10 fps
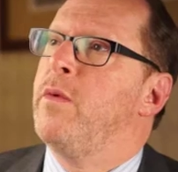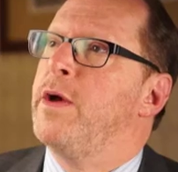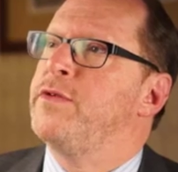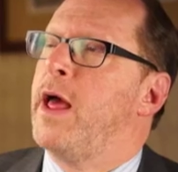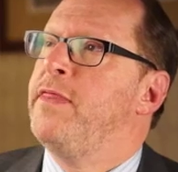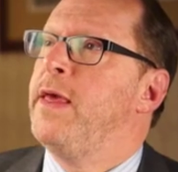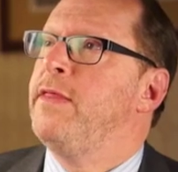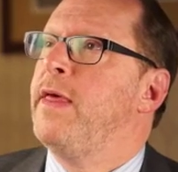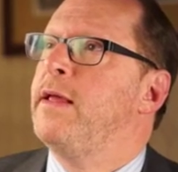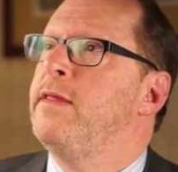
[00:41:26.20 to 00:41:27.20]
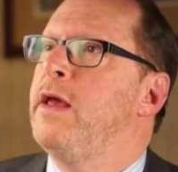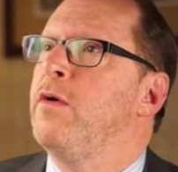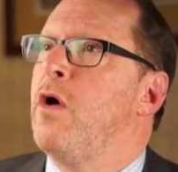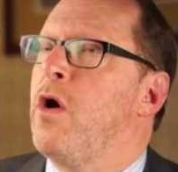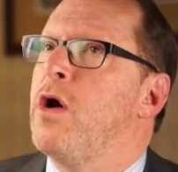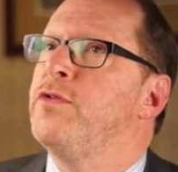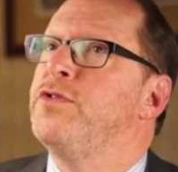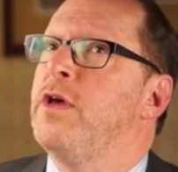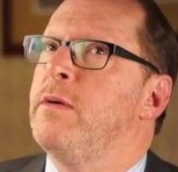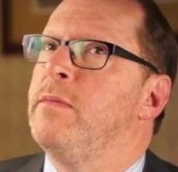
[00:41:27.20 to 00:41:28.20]
question. I think that there are
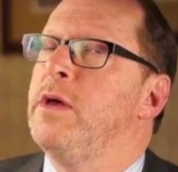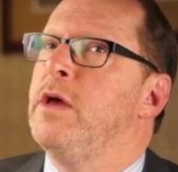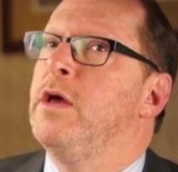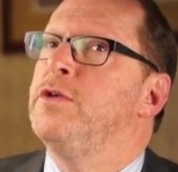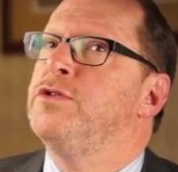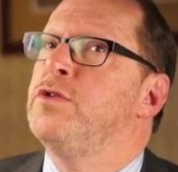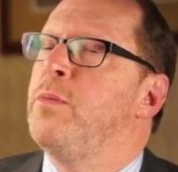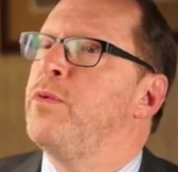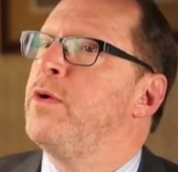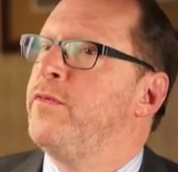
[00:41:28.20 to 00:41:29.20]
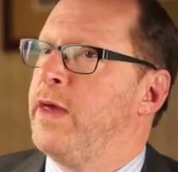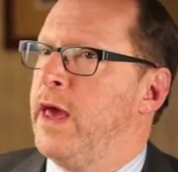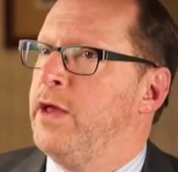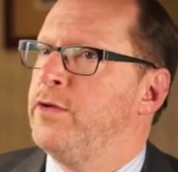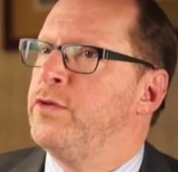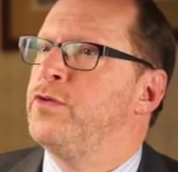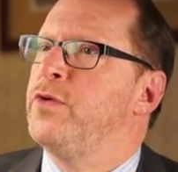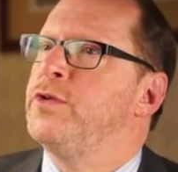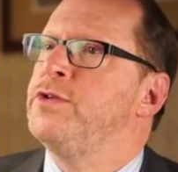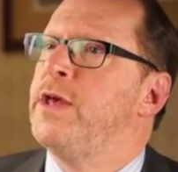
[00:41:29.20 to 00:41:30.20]
some soporific agents
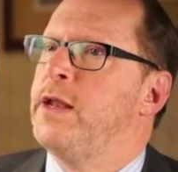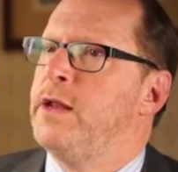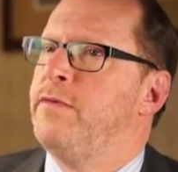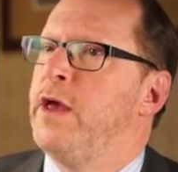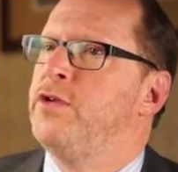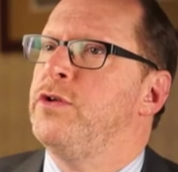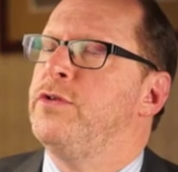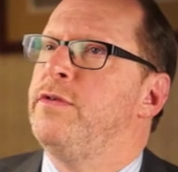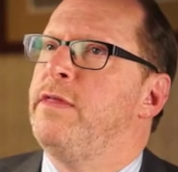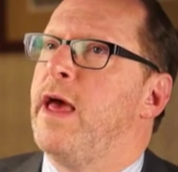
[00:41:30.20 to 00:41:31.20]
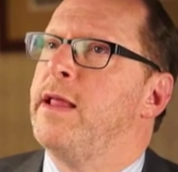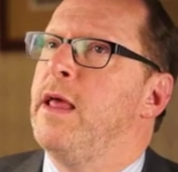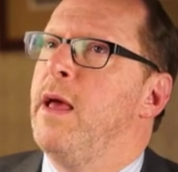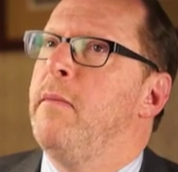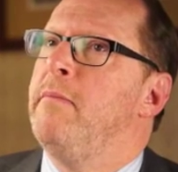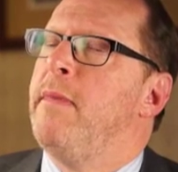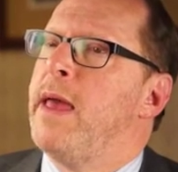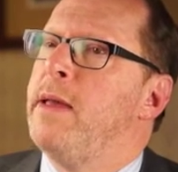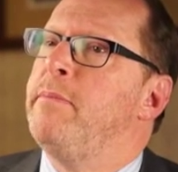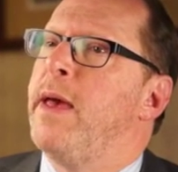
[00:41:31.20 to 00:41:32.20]
or sedative agents that
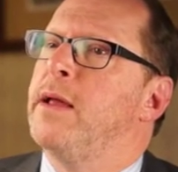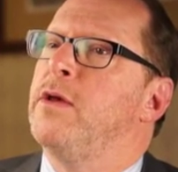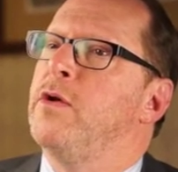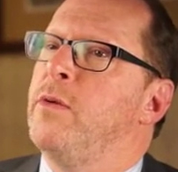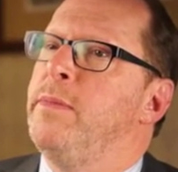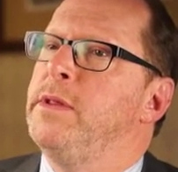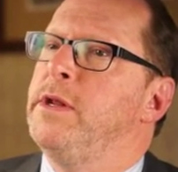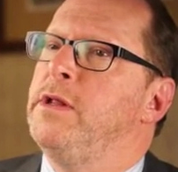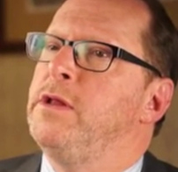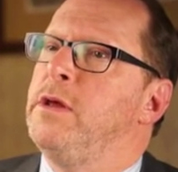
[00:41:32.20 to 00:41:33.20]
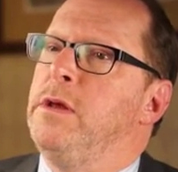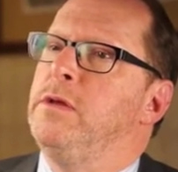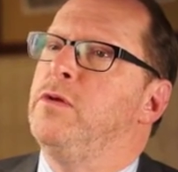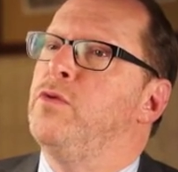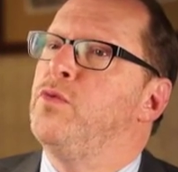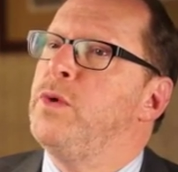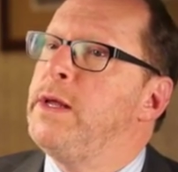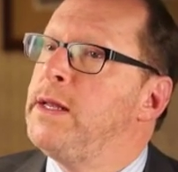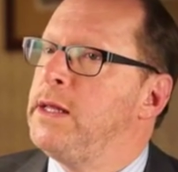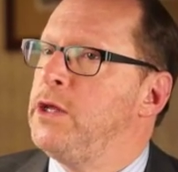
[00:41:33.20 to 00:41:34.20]
may impact on our ability to
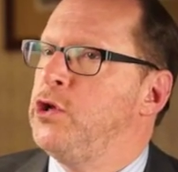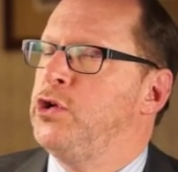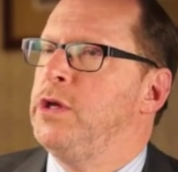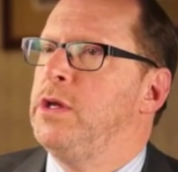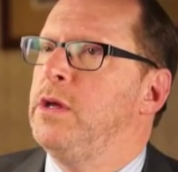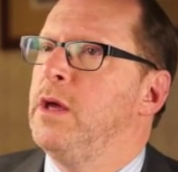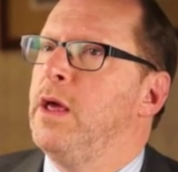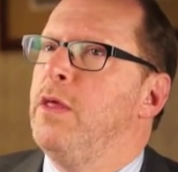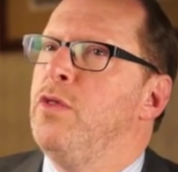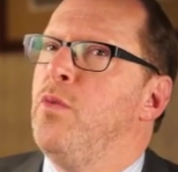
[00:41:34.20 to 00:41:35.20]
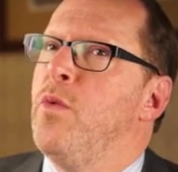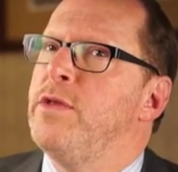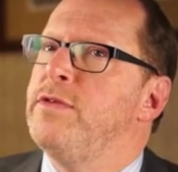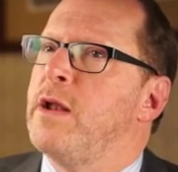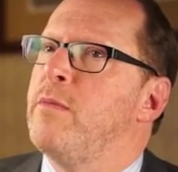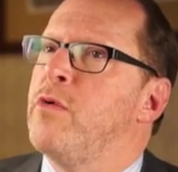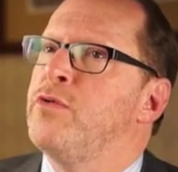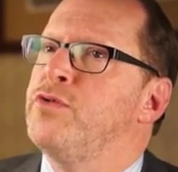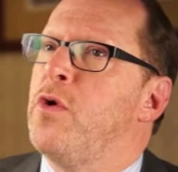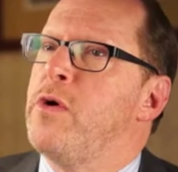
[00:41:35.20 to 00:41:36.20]
read EEG. The ones that are
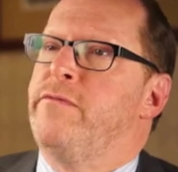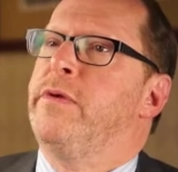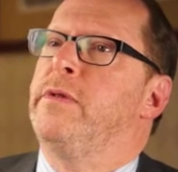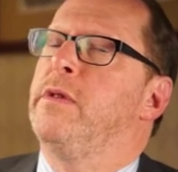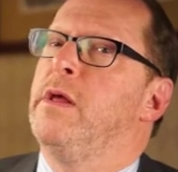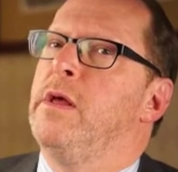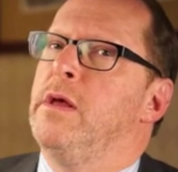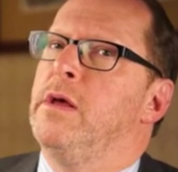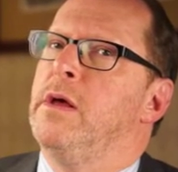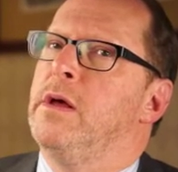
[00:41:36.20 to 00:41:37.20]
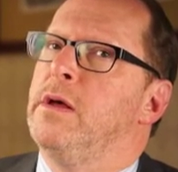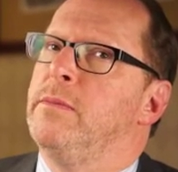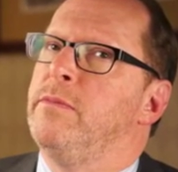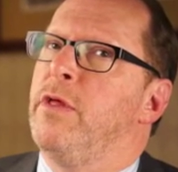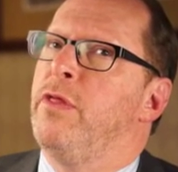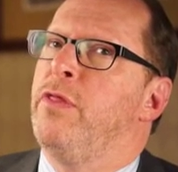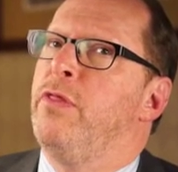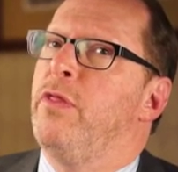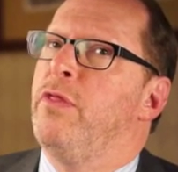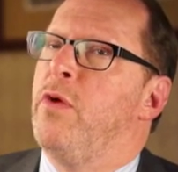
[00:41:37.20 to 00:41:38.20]
most often
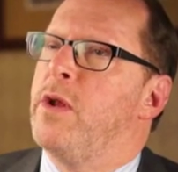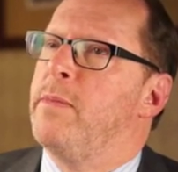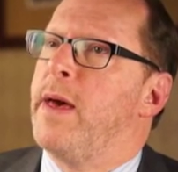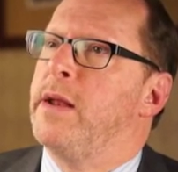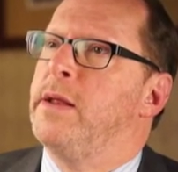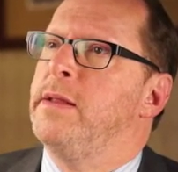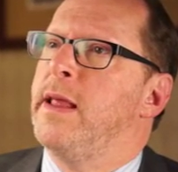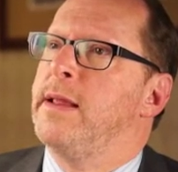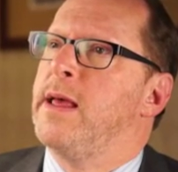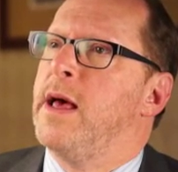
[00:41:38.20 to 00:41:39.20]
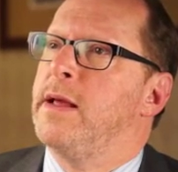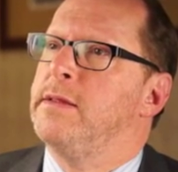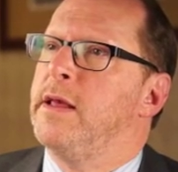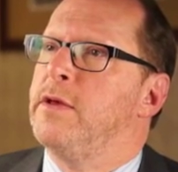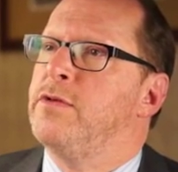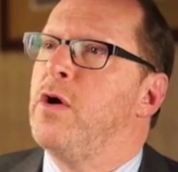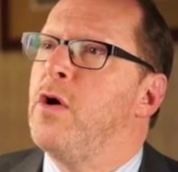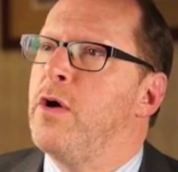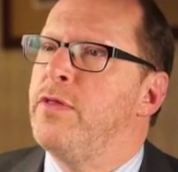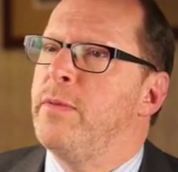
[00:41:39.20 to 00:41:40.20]
thought about in that context
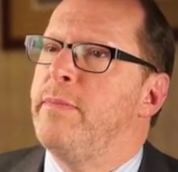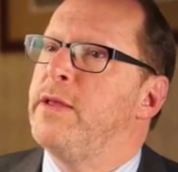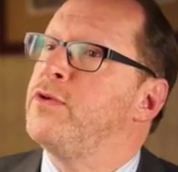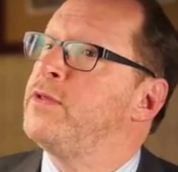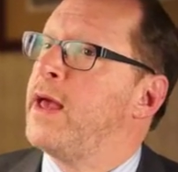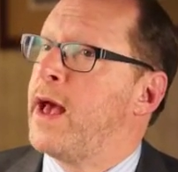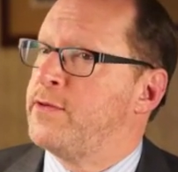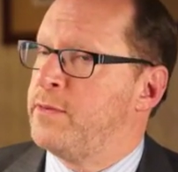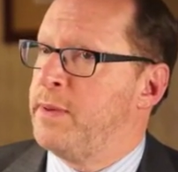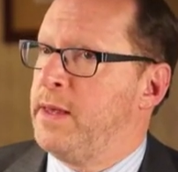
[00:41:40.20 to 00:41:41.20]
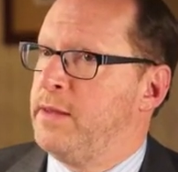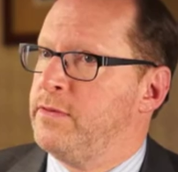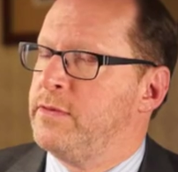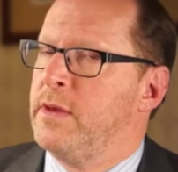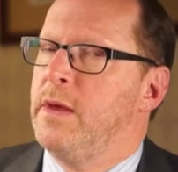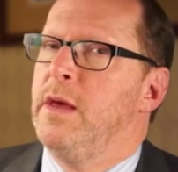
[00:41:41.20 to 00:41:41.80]
are the benzodiazepines.